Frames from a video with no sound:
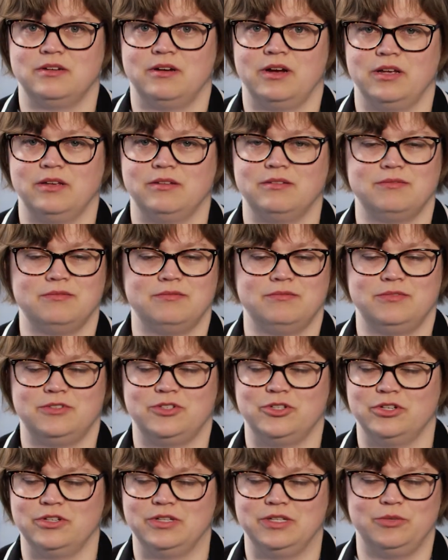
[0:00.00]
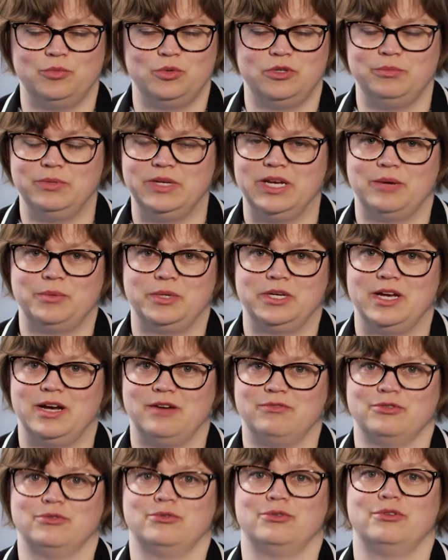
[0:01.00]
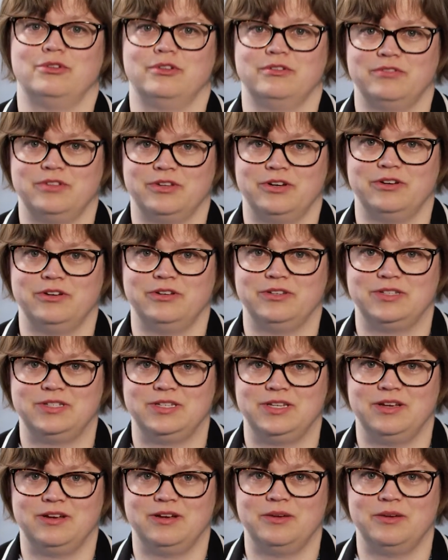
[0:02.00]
I certainly wouldn't be able to cover all of those